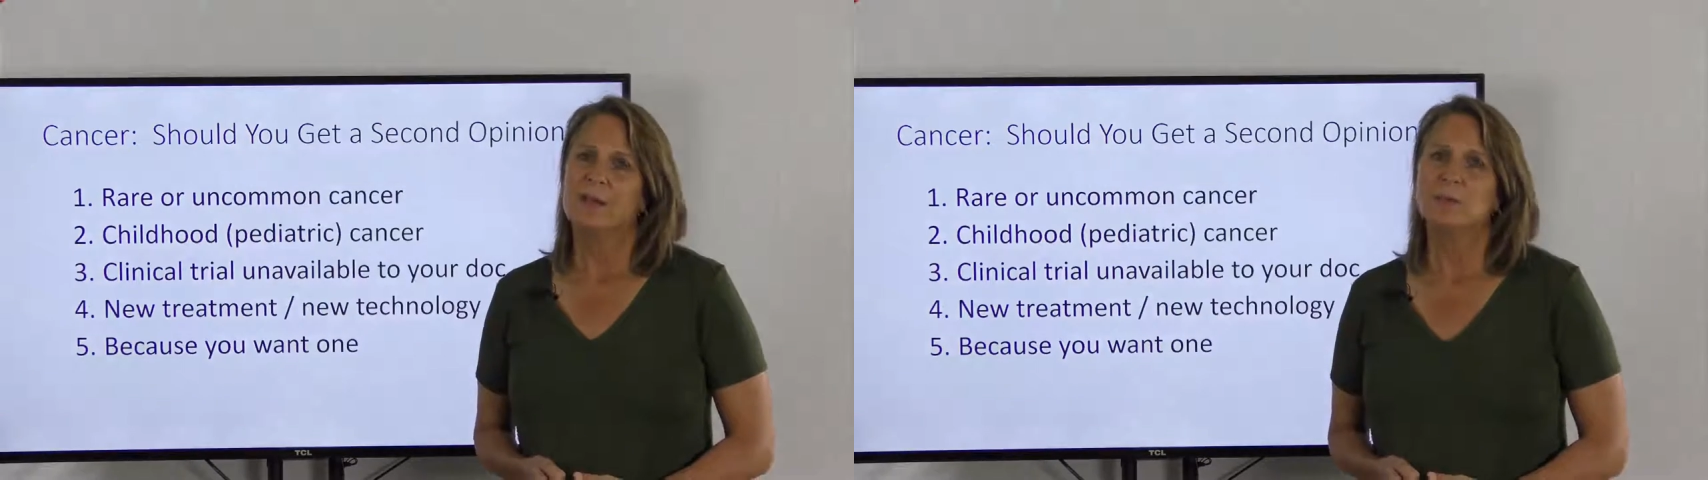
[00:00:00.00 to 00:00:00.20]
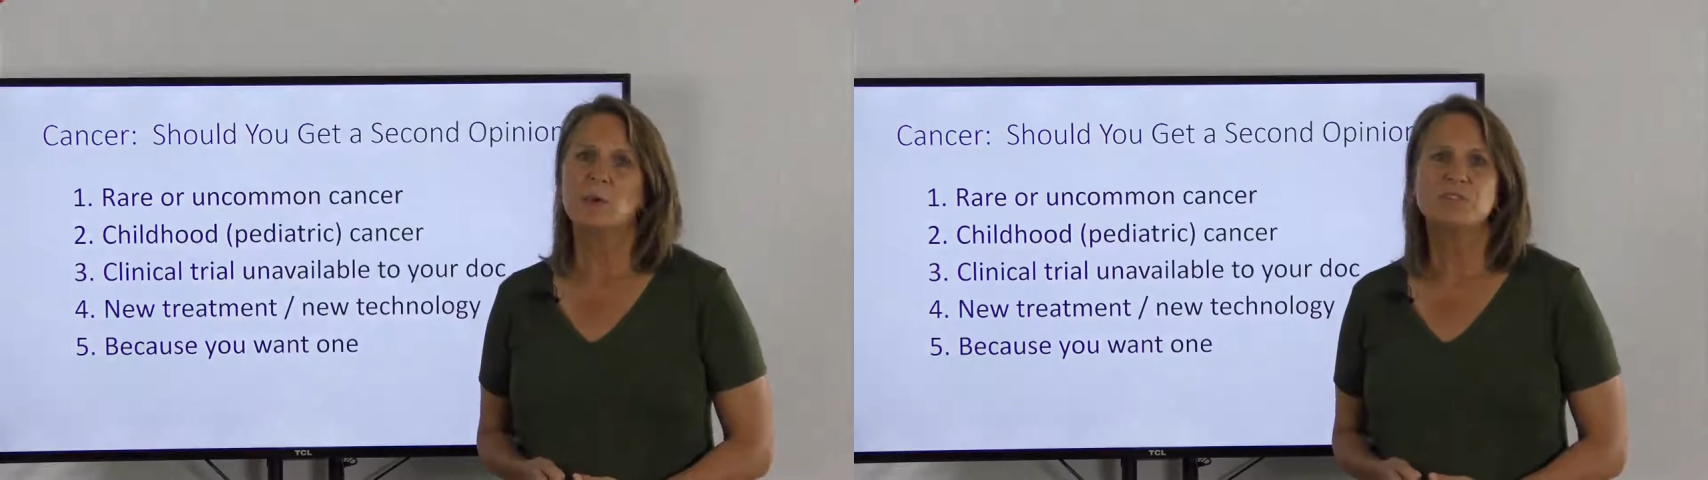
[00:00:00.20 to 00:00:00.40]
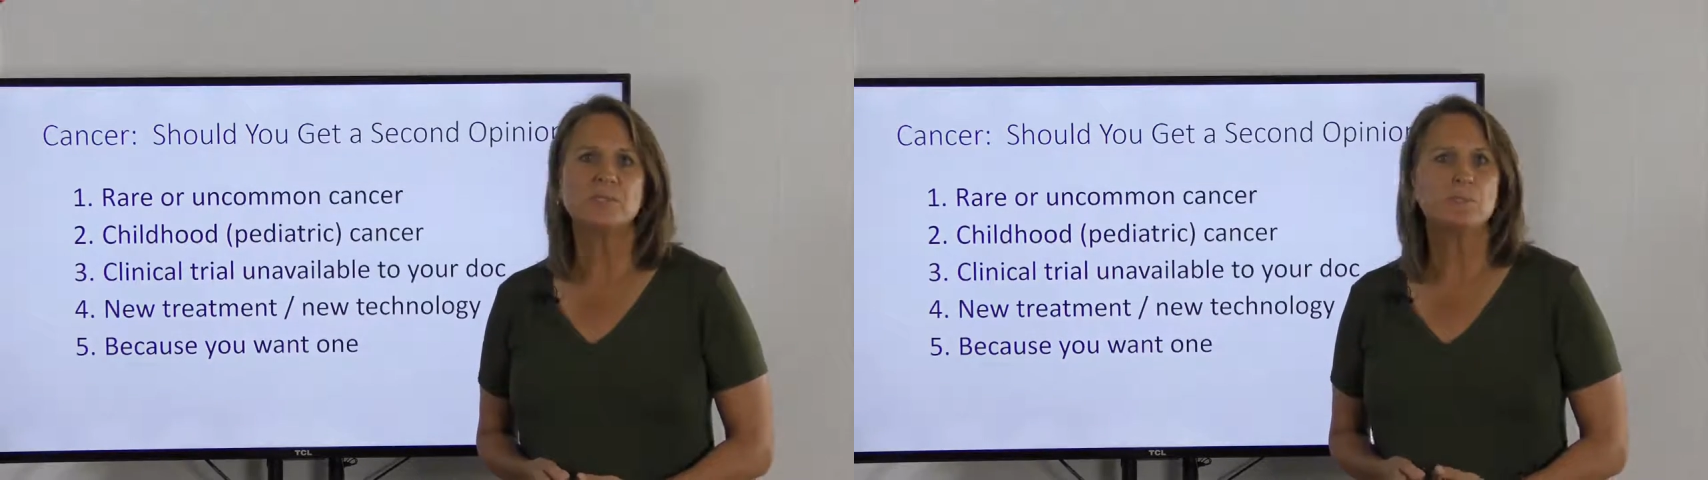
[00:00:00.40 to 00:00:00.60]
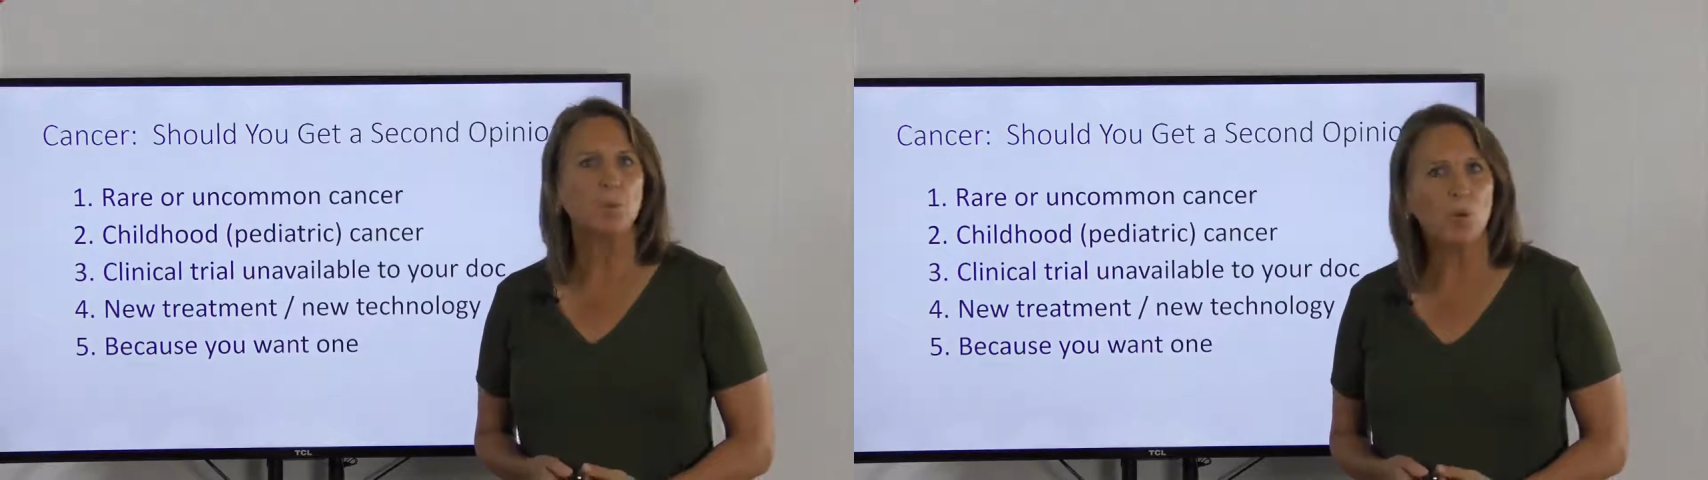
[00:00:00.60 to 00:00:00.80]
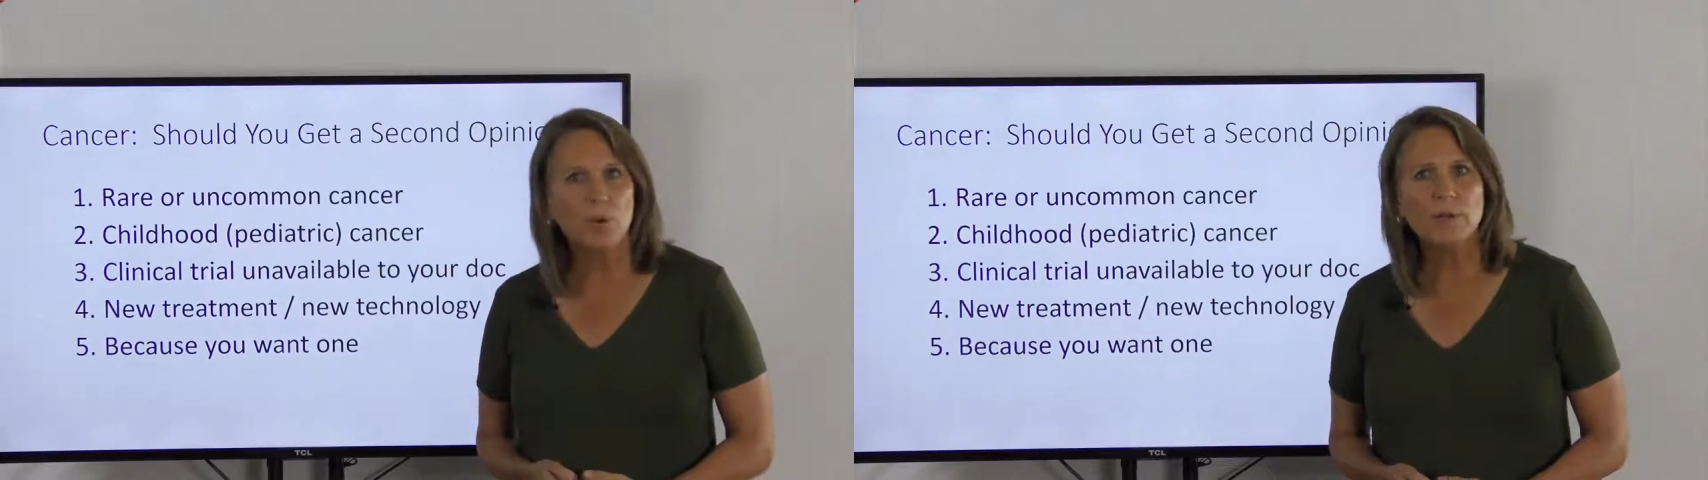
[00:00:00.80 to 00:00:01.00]
The most
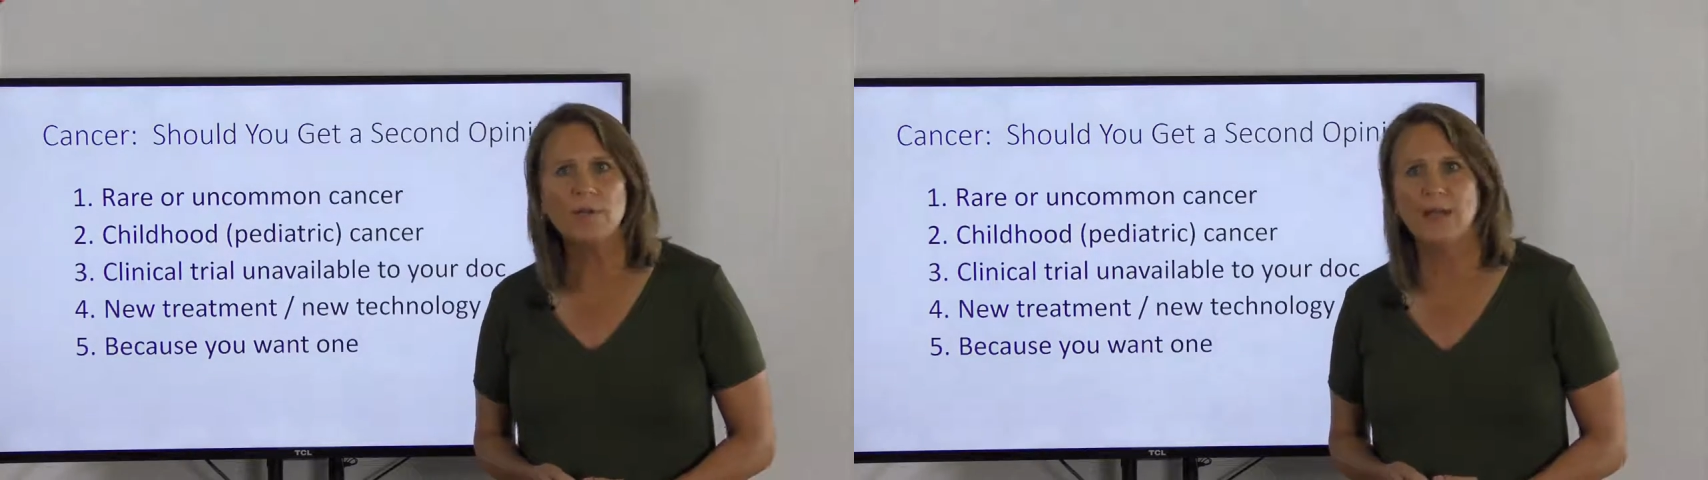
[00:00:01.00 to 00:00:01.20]
important